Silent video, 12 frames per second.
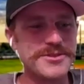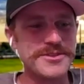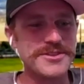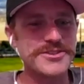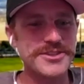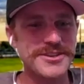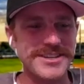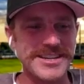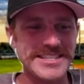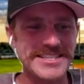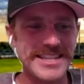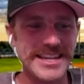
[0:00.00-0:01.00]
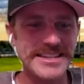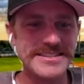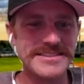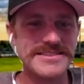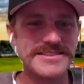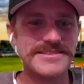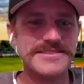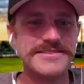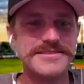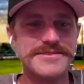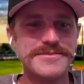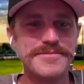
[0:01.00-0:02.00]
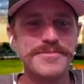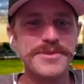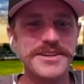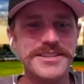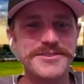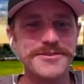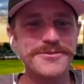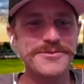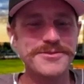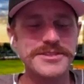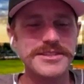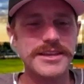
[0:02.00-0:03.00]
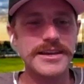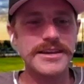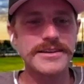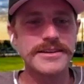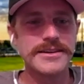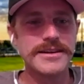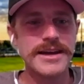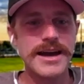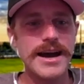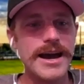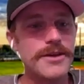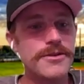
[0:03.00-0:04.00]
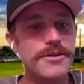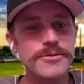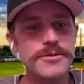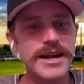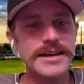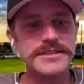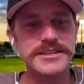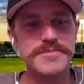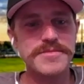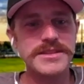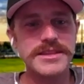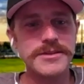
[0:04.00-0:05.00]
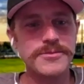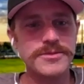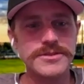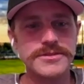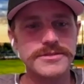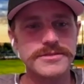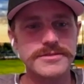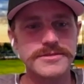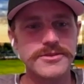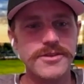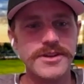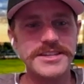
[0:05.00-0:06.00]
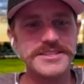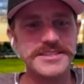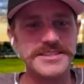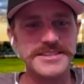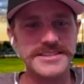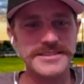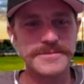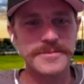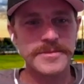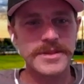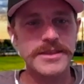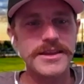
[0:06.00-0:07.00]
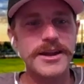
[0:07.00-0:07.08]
certain extent, but it's also just like, I don't know, guys, admit that it was crazy and There